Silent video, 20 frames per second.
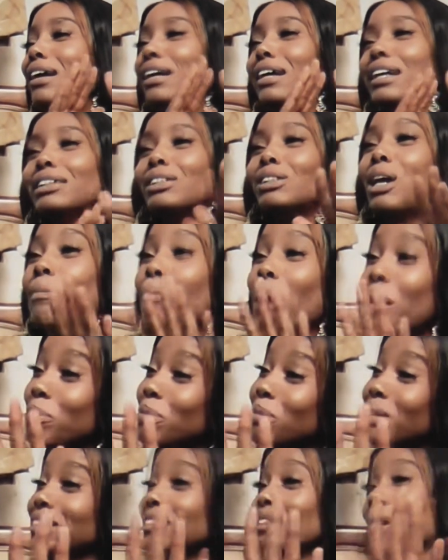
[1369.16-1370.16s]
It's not my
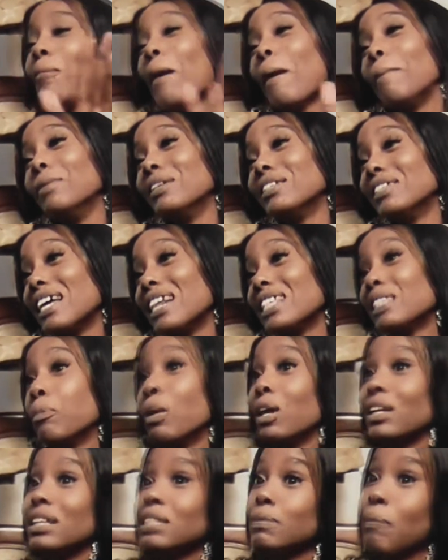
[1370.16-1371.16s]
business,
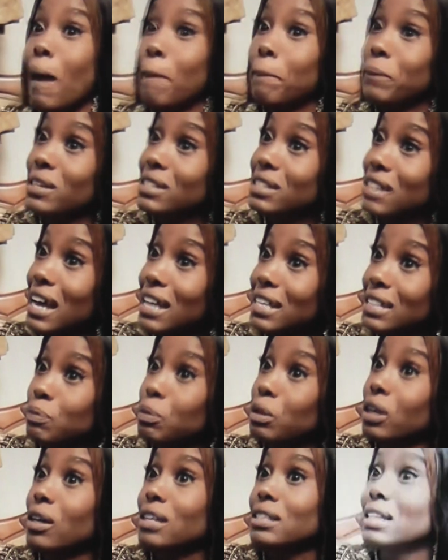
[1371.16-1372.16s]
but it's my business
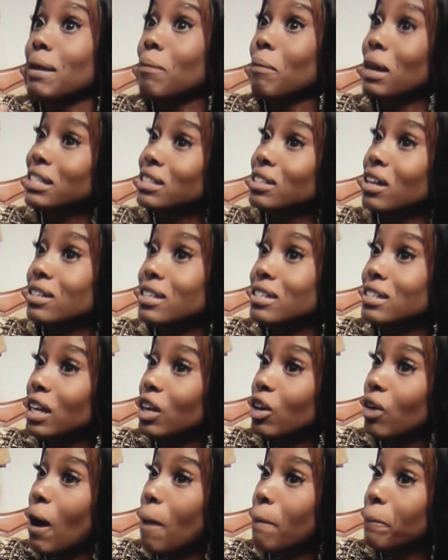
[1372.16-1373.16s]
because my son is a
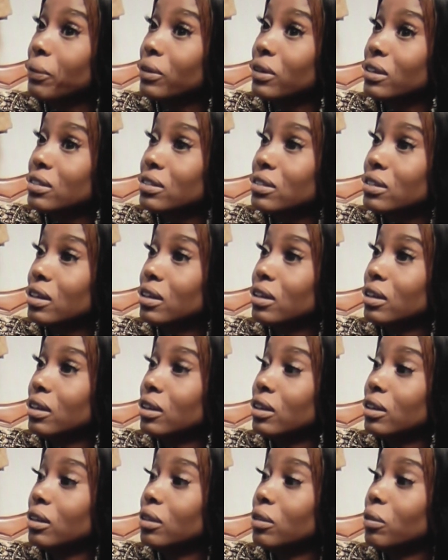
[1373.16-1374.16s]
crown prince.
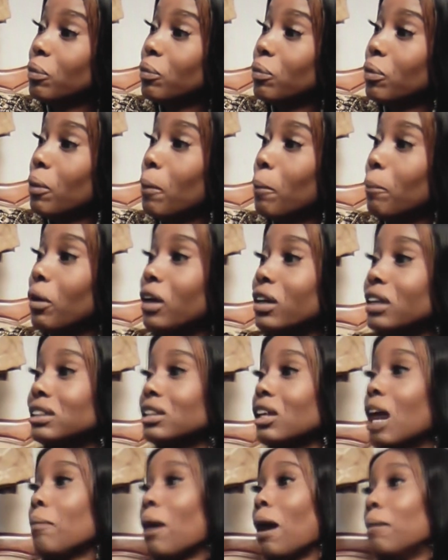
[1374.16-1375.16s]
But it's
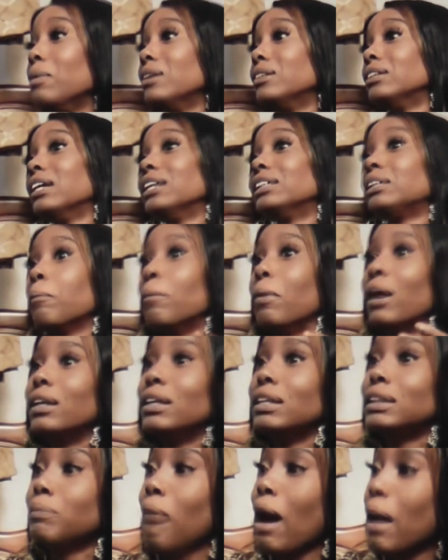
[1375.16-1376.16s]
not my business. But
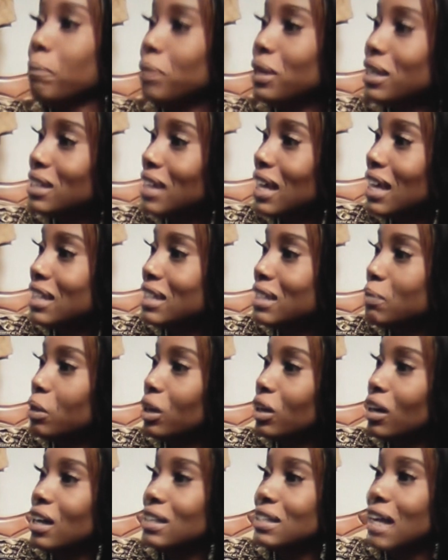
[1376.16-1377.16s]
it's my business
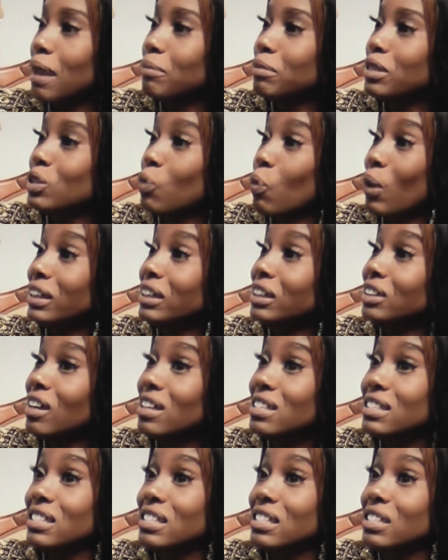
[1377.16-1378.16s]
because when he
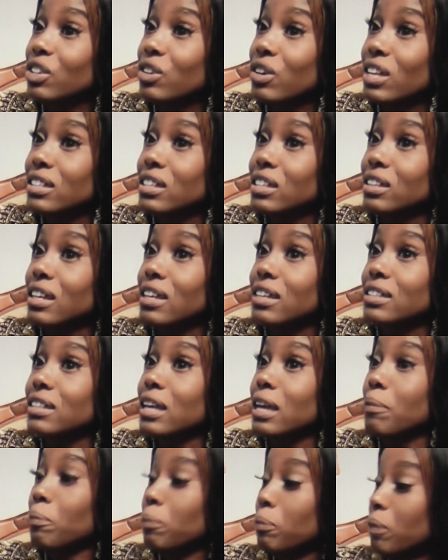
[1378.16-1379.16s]
does these crazy things,
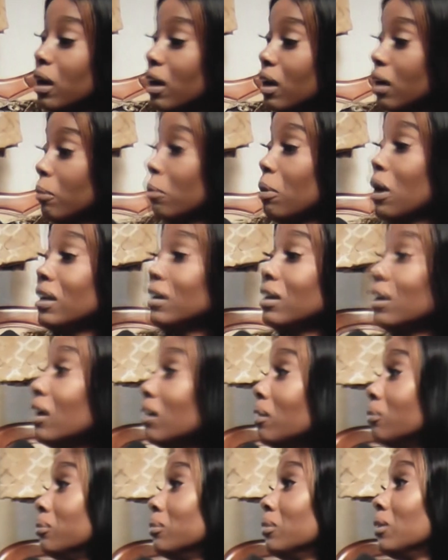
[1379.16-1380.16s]

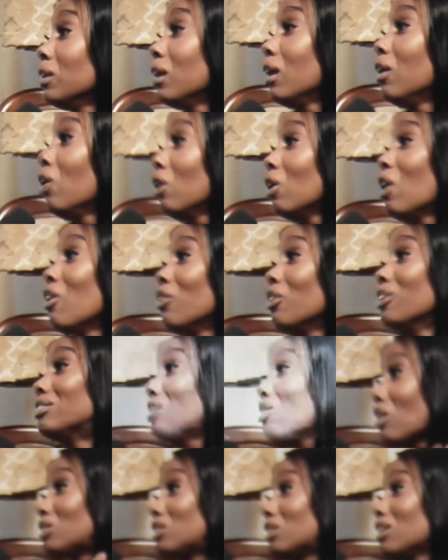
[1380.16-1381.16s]
Olori,
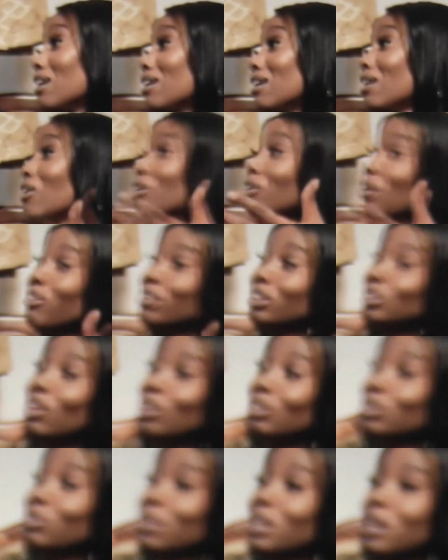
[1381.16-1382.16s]
talk to
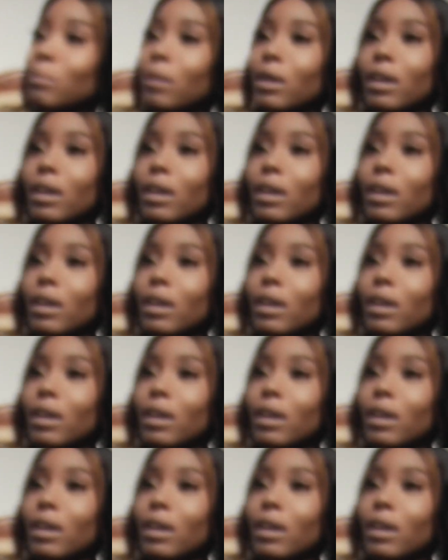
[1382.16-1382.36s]
him.